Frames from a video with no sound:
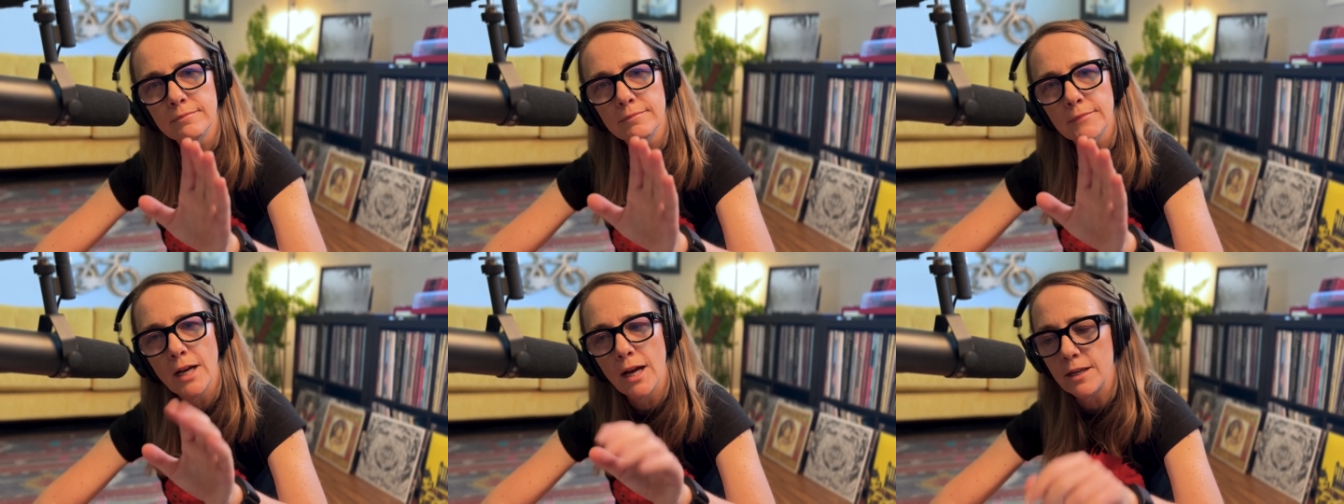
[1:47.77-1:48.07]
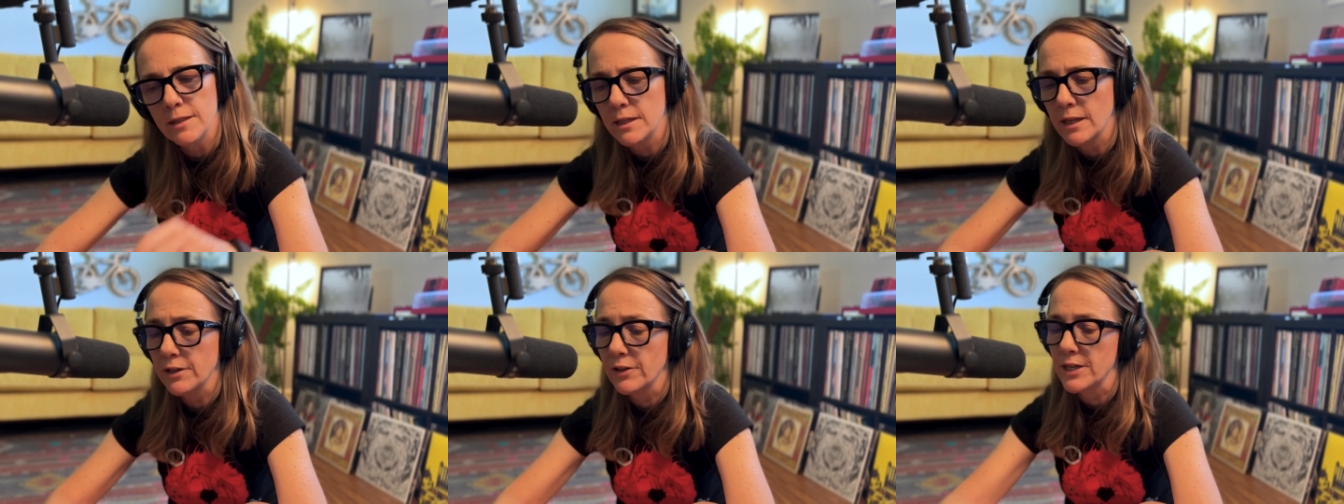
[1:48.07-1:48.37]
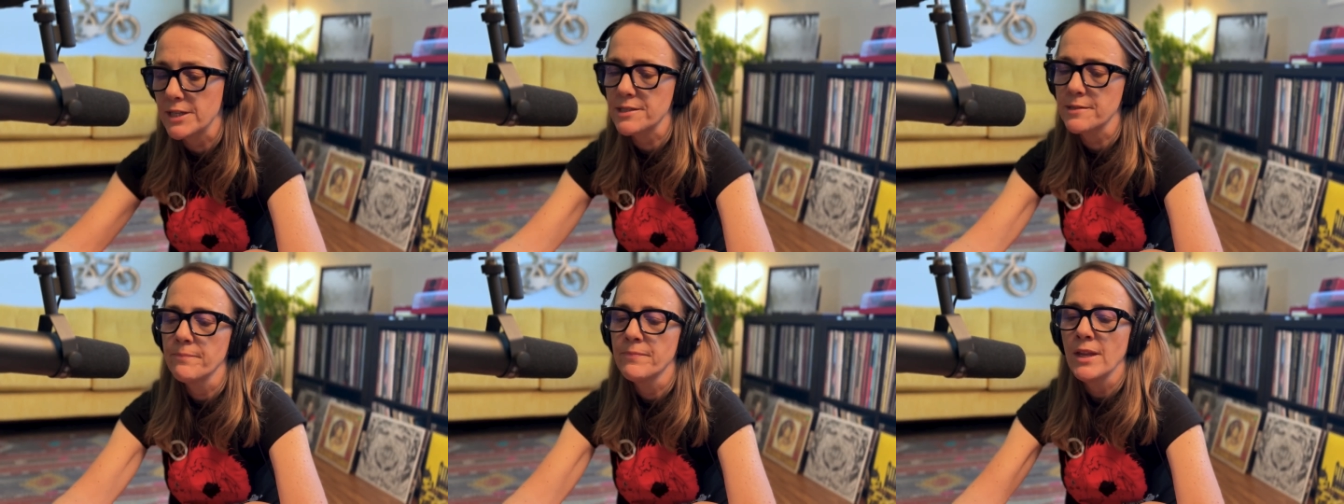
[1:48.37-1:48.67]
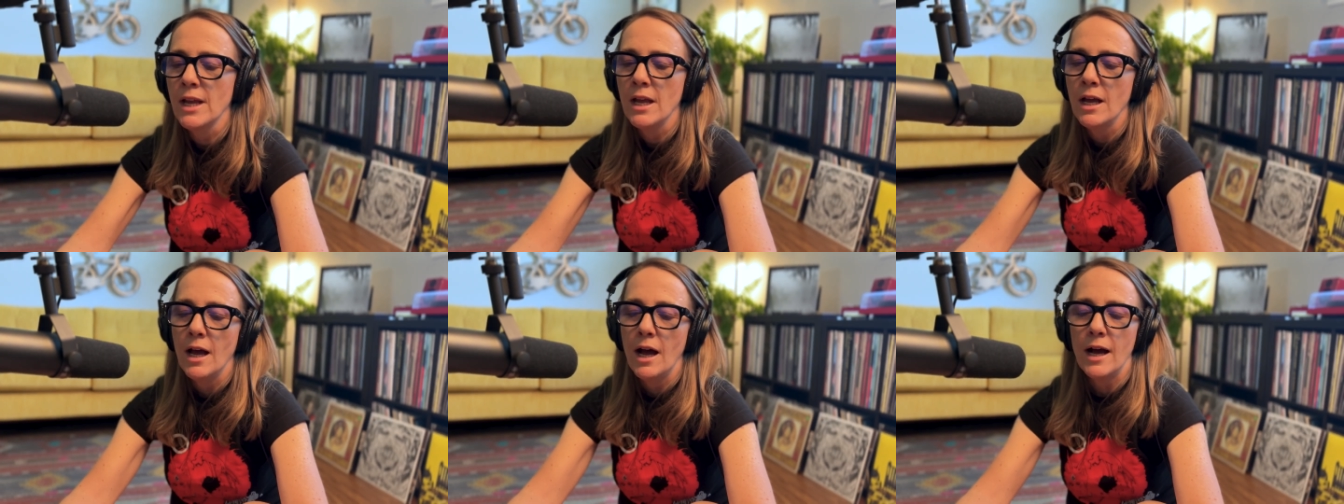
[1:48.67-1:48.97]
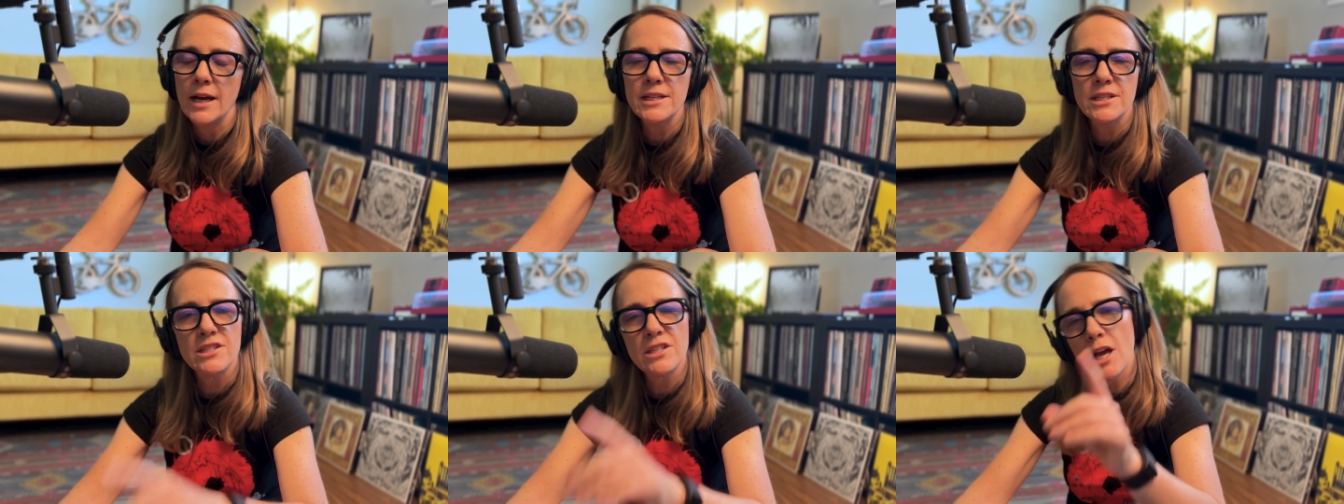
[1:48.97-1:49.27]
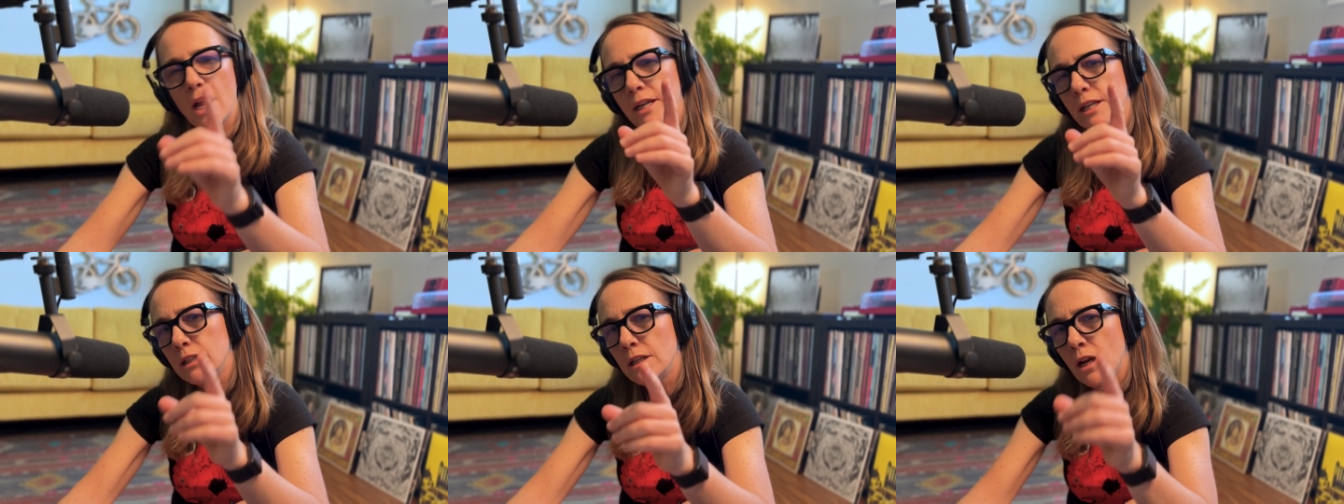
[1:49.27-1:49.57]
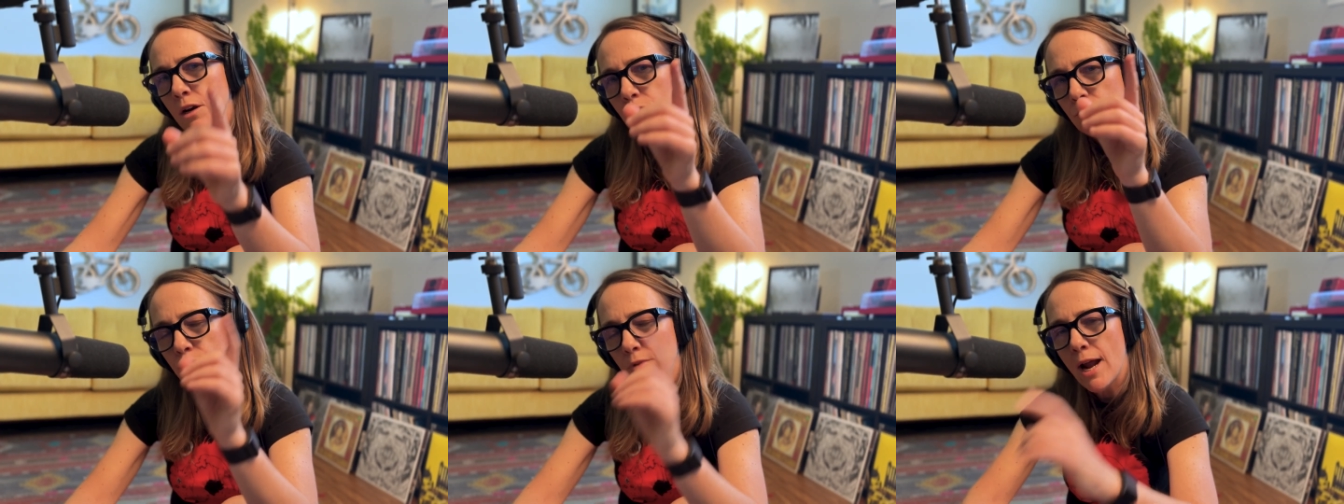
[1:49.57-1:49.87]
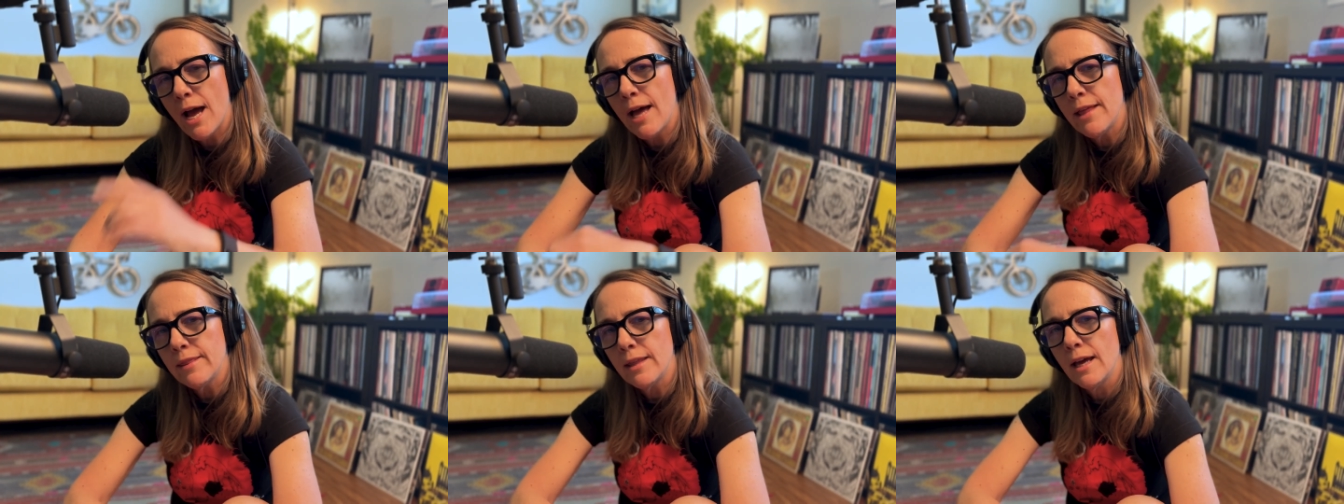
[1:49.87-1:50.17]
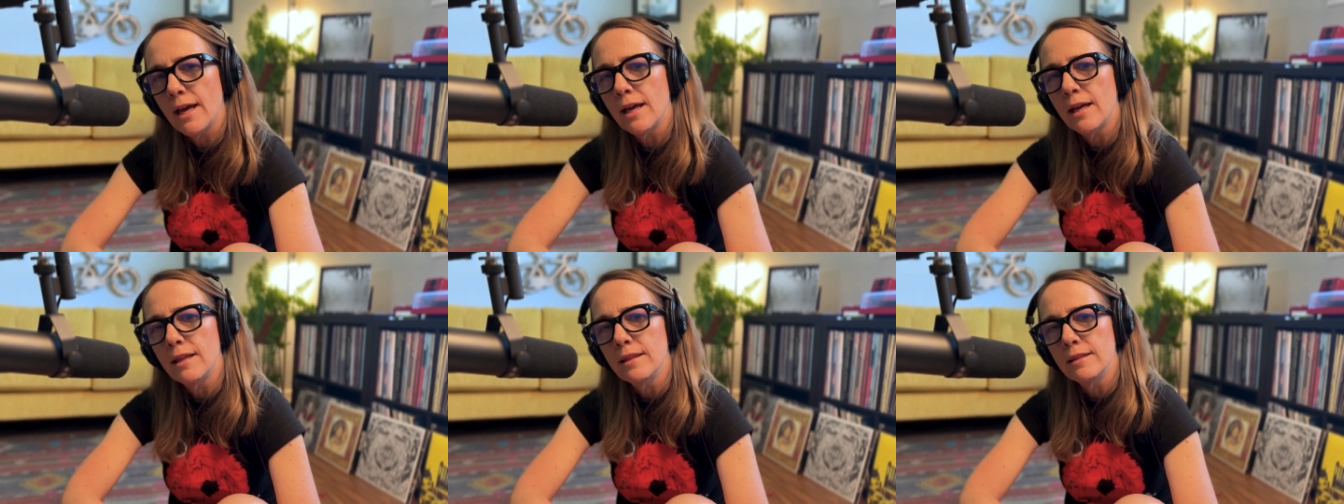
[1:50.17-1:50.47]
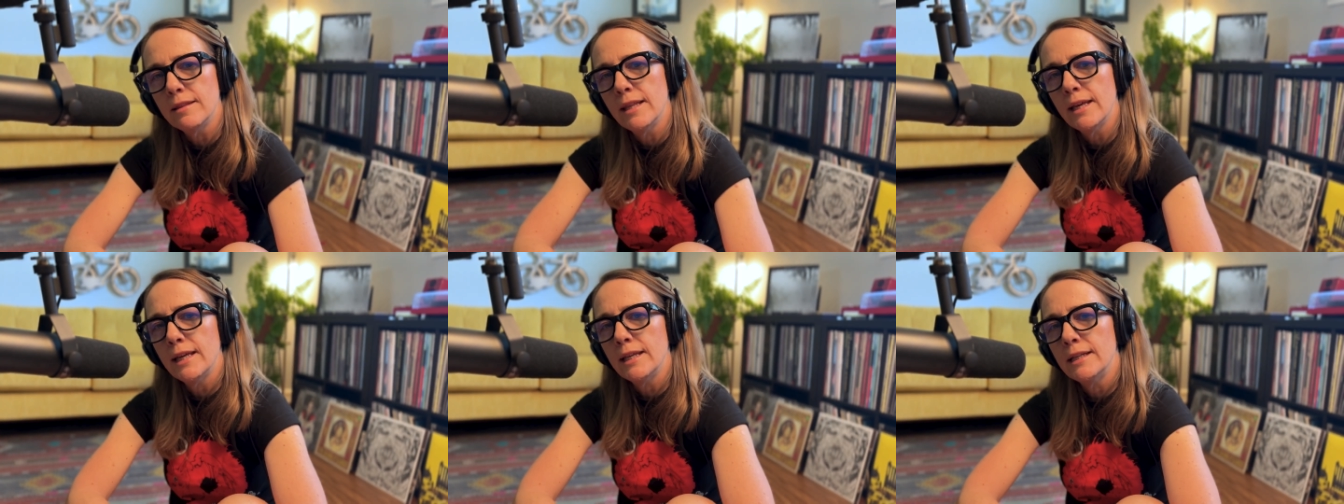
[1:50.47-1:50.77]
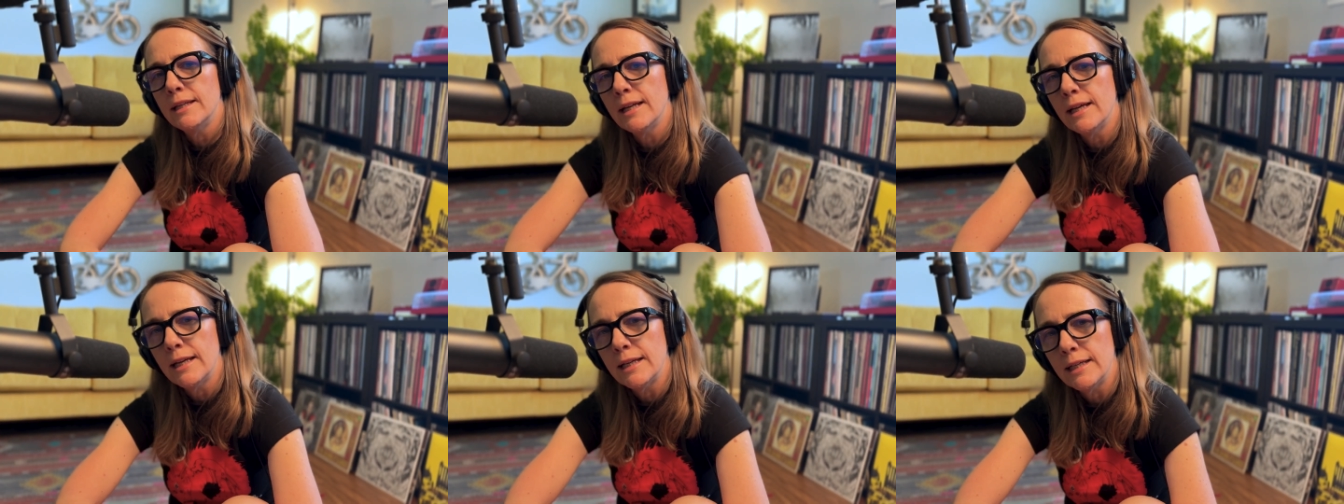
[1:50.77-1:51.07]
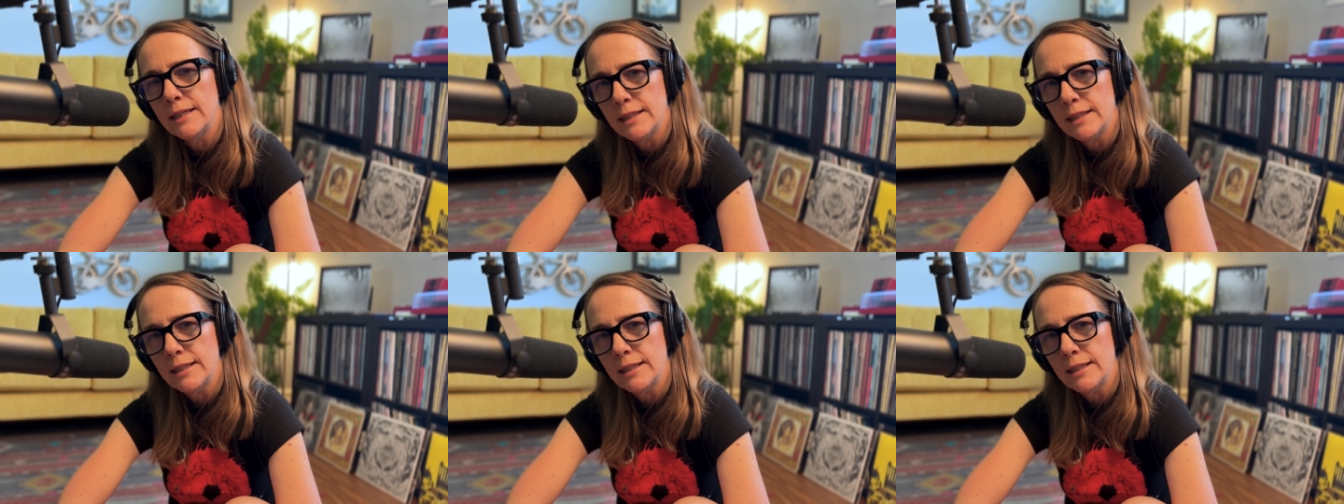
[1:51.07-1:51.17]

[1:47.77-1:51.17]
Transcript: I digress. I decided rather than